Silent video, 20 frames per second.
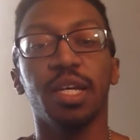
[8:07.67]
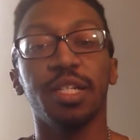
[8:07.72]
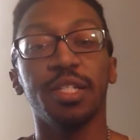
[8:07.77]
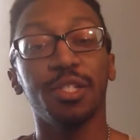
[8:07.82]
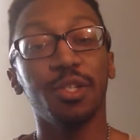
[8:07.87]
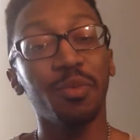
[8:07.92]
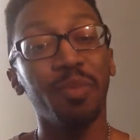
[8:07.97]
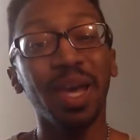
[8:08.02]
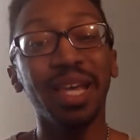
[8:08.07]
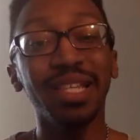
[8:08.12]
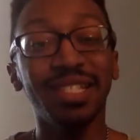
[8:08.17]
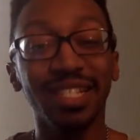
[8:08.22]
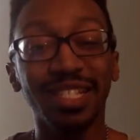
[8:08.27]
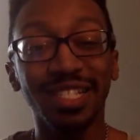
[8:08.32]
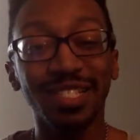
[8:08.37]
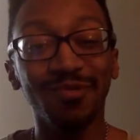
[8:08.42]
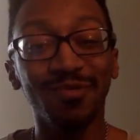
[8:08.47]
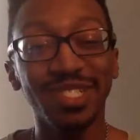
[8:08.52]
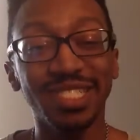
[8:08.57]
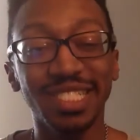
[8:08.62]
So
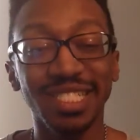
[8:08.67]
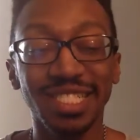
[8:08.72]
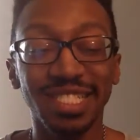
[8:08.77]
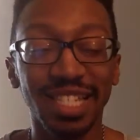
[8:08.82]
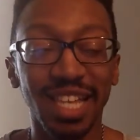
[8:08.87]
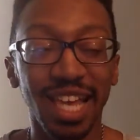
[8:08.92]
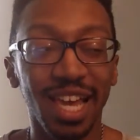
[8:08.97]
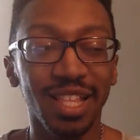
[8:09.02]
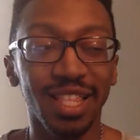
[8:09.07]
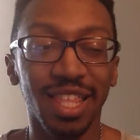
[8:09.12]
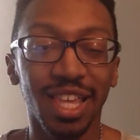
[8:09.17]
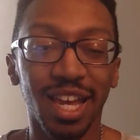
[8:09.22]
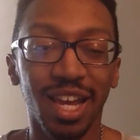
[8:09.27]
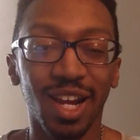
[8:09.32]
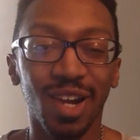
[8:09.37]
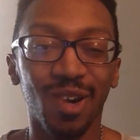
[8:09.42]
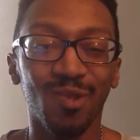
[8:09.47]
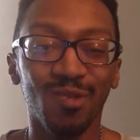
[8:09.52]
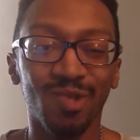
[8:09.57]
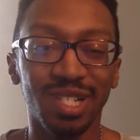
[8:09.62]
basically, what she said
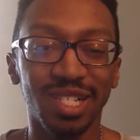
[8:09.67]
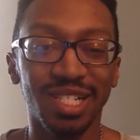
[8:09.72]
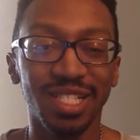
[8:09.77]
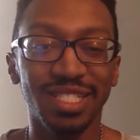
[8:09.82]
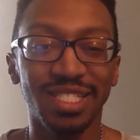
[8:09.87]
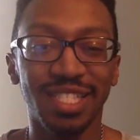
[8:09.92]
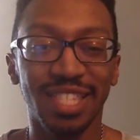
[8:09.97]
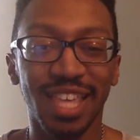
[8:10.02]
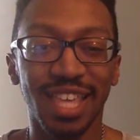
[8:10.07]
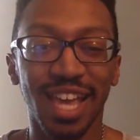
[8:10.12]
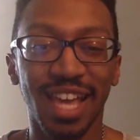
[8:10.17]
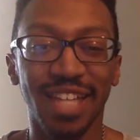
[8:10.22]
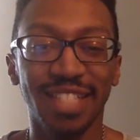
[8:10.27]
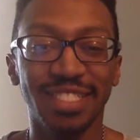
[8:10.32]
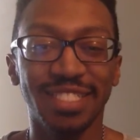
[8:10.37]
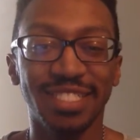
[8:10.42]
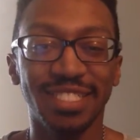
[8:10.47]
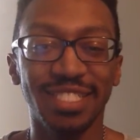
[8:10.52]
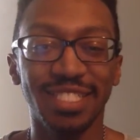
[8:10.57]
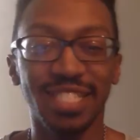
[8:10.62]
there was
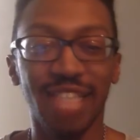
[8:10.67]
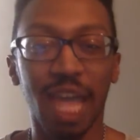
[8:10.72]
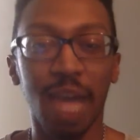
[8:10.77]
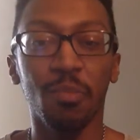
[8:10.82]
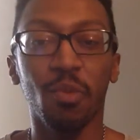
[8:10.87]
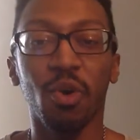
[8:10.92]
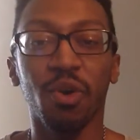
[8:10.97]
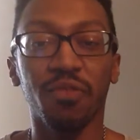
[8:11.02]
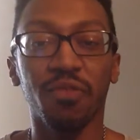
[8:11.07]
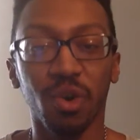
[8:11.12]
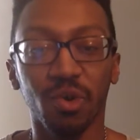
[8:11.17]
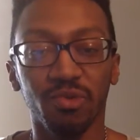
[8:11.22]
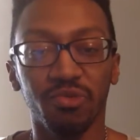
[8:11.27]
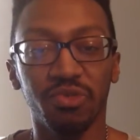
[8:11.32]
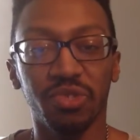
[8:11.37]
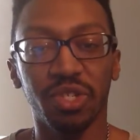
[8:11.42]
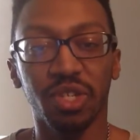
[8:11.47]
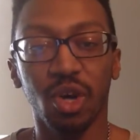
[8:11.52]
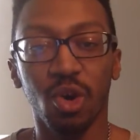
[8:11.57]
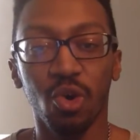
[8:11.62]
that she's got more
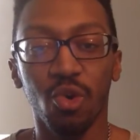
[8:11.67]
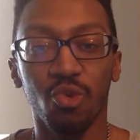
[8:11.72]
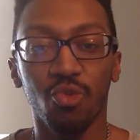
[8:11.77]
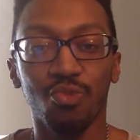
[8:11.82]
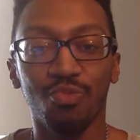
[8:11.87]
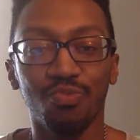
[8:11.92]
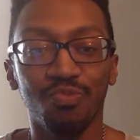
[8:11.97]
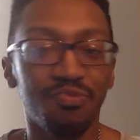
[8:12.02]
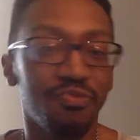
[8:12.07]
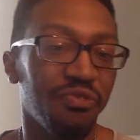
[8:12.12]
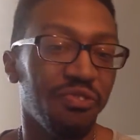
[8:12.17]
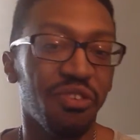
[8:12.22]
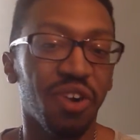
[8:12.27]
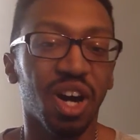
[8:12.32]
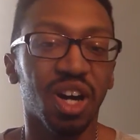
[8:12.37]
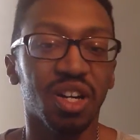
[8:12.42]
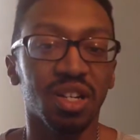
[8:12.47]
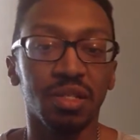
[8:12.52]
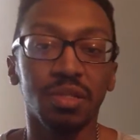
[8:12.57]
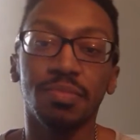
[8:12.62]
votes, so
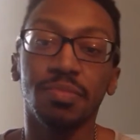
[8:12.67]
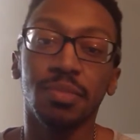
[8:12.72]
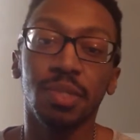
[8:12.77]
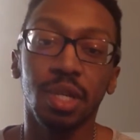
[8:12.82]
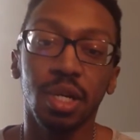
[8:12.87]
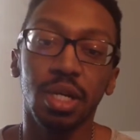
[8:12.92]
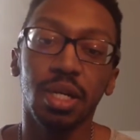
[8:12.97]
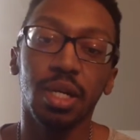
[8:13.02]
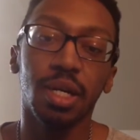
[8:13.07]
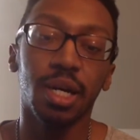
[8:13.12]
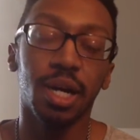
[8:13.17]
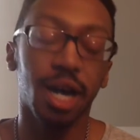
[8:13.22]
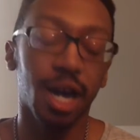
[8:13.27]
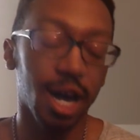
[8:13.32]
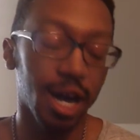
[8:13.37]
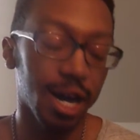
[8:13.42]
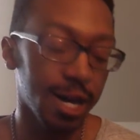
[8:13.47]
fuck her.